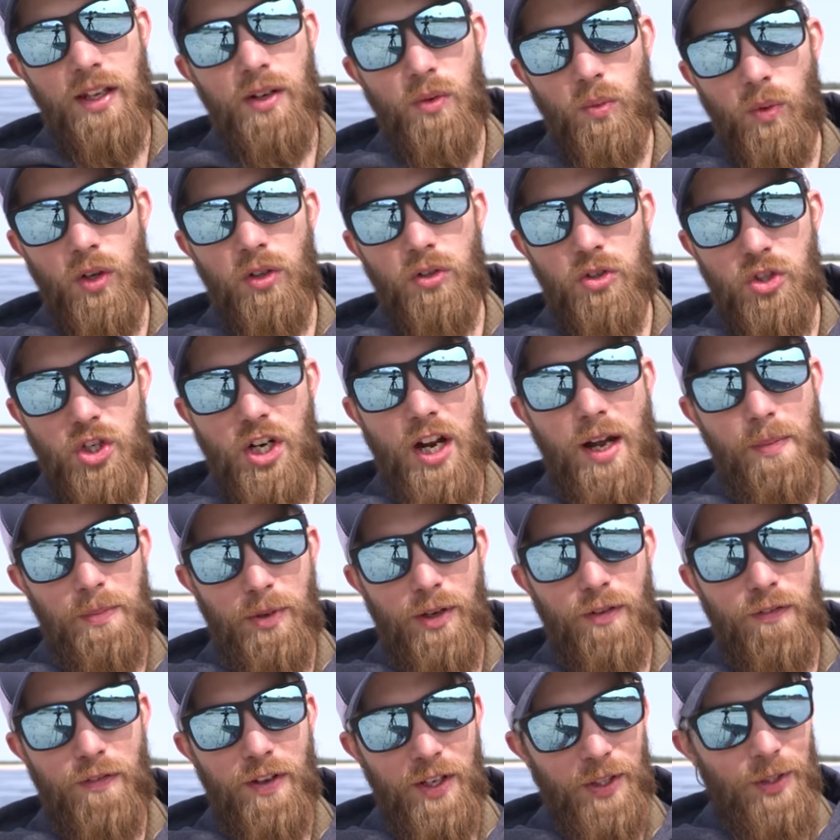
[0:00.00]
will chop your
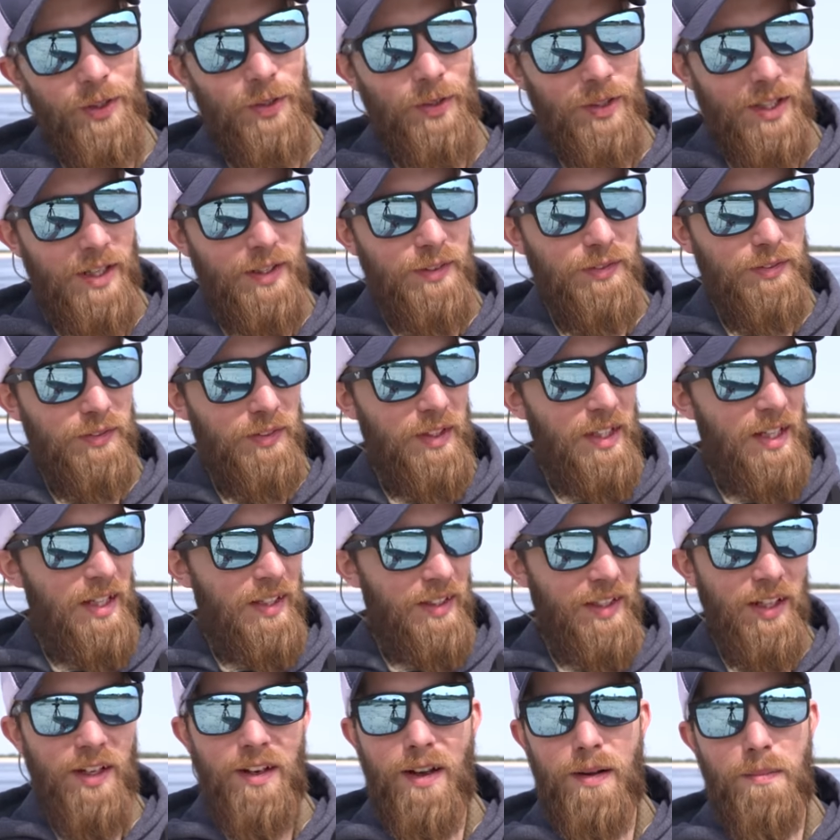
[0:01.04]
finger off.
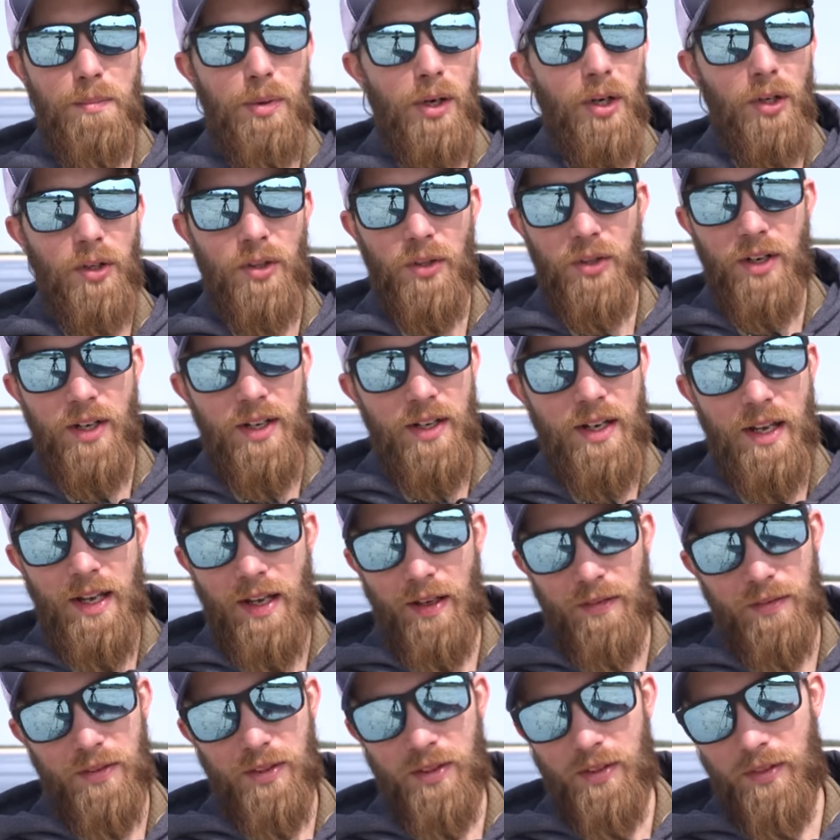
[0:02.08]
They cut bunker right in half, so.